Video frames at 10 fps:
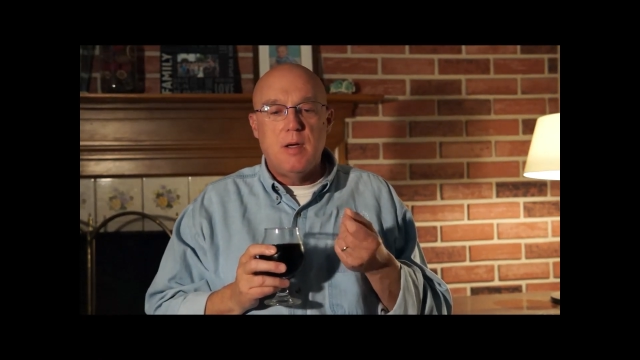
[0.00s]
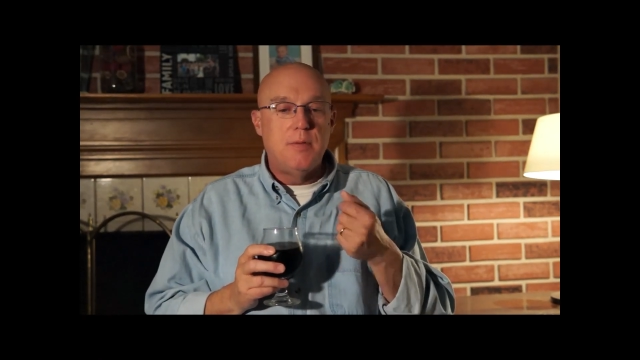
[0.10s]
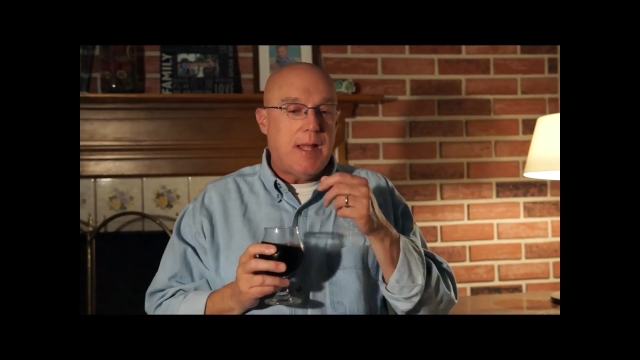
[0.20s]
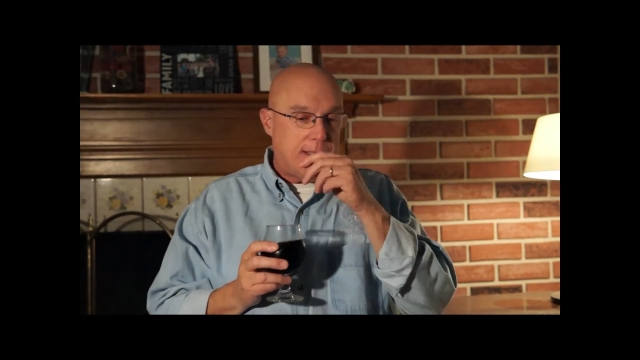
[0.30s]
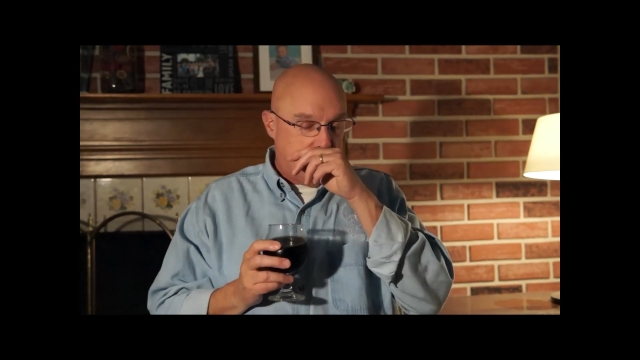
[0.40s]

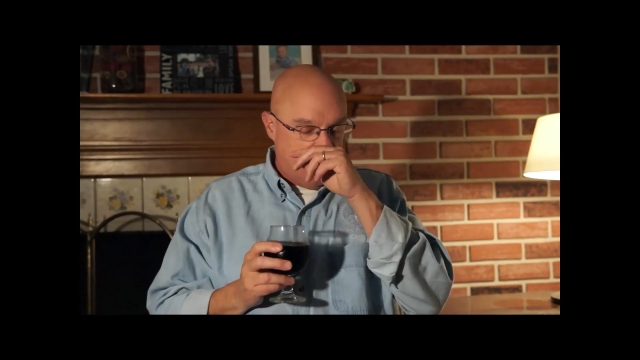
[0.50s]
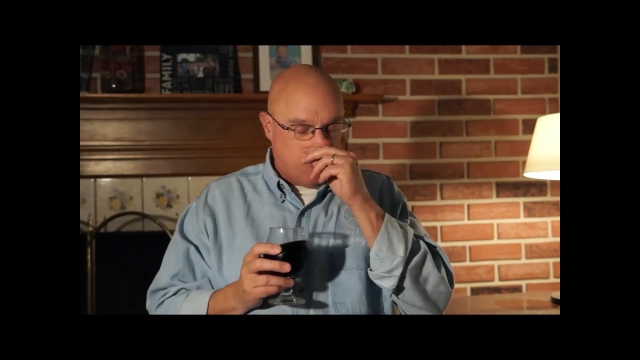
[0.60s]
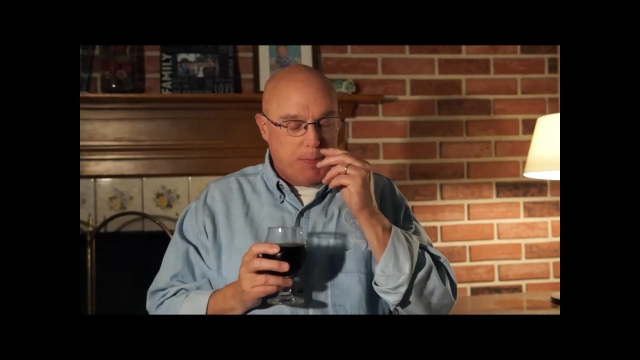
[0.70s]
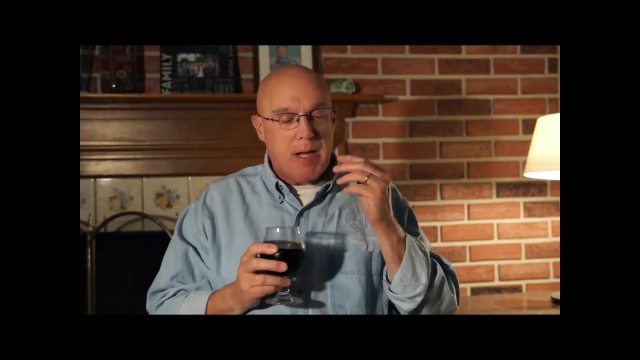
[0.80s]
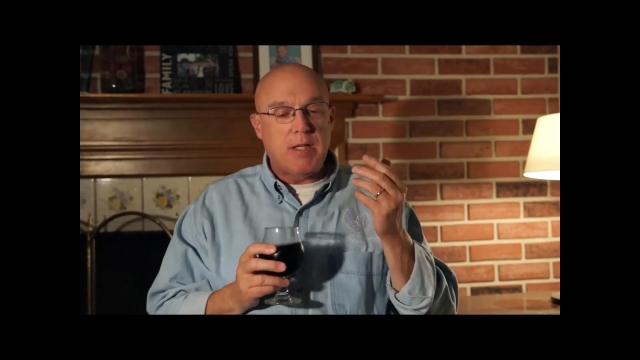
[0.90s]
Well, not you
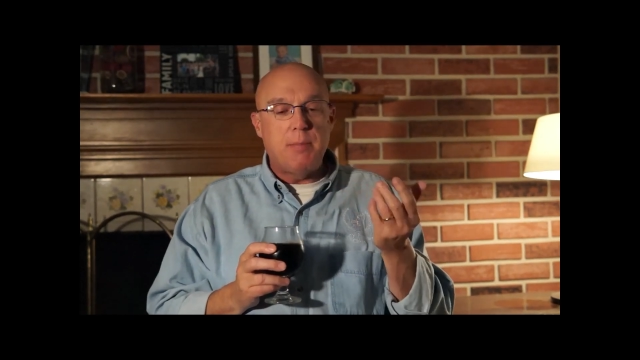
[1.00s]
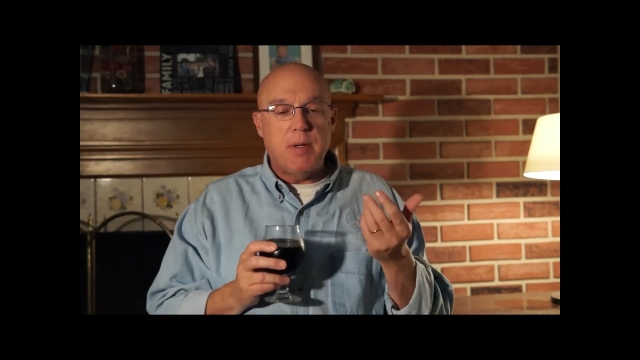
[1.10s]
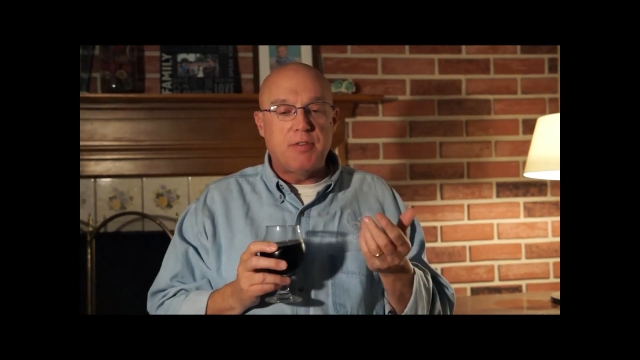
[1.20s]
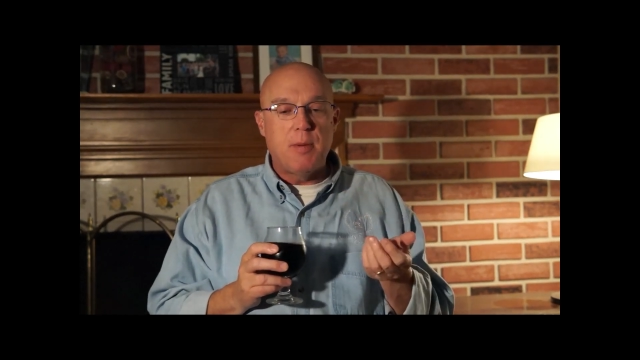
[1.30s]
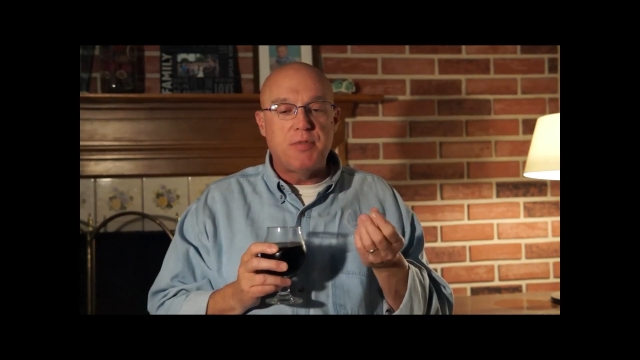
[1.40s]
expect it,
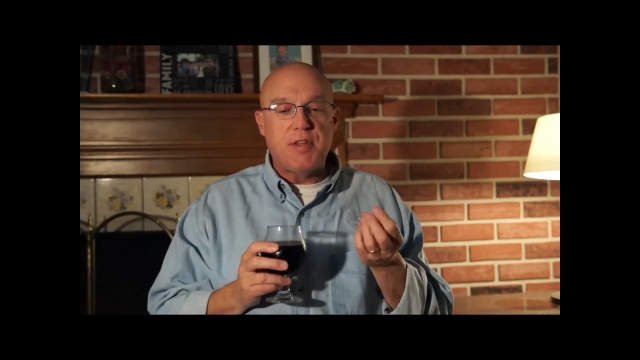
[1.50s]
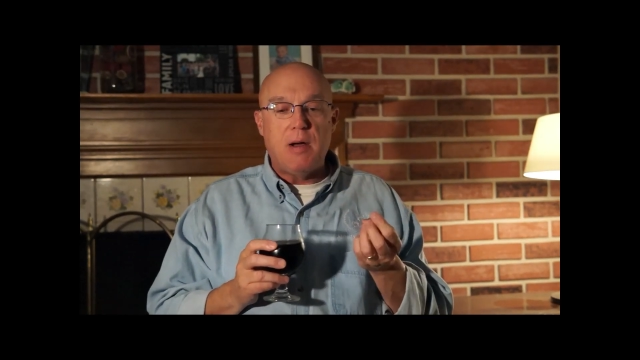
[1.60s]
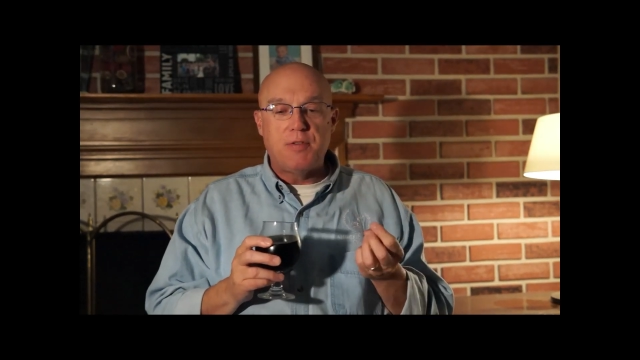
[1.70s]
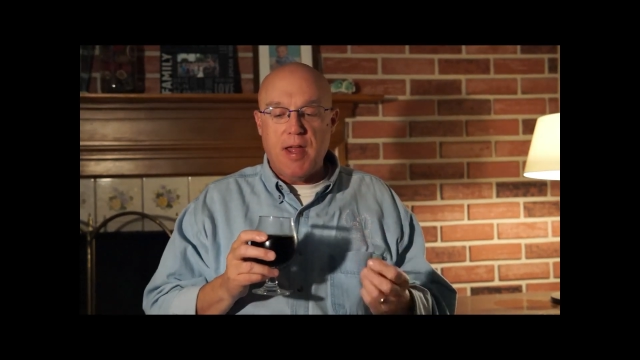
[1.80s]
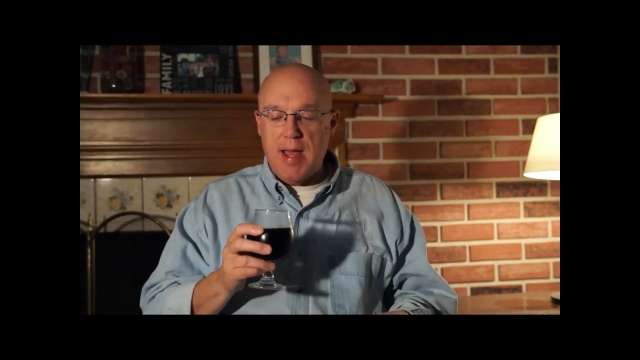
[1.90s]
but some
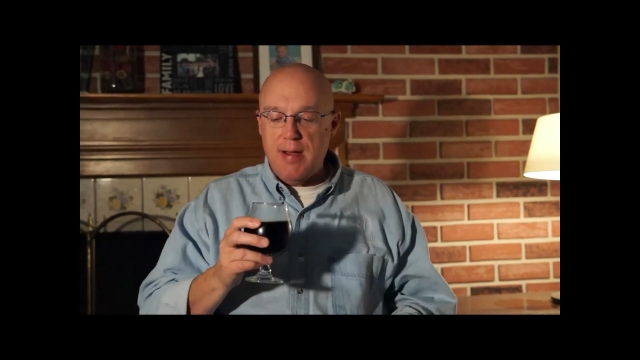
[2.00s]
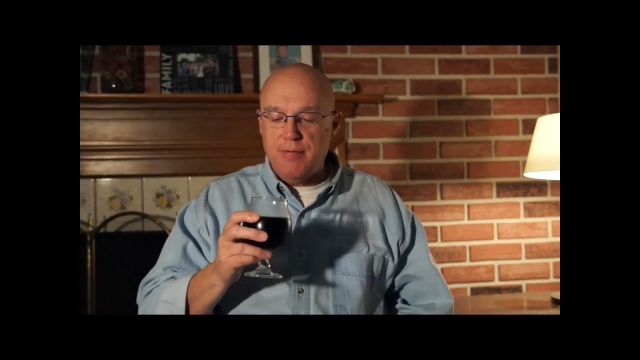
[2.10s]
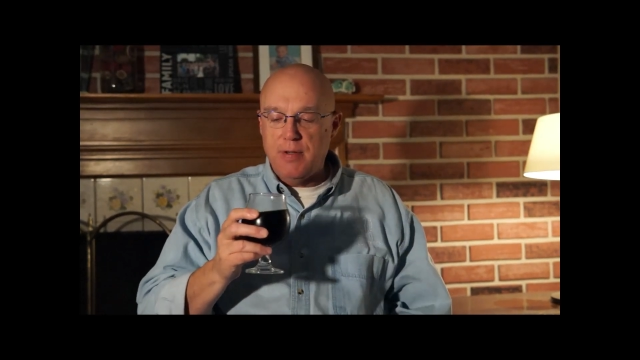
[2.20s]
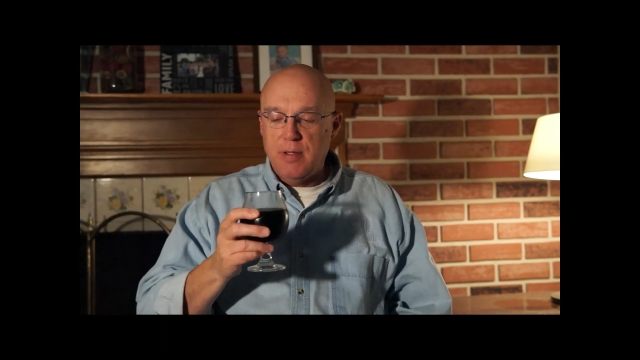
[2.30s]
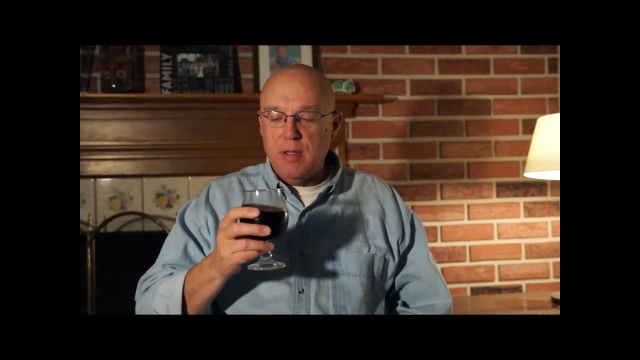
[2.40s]
stouts have.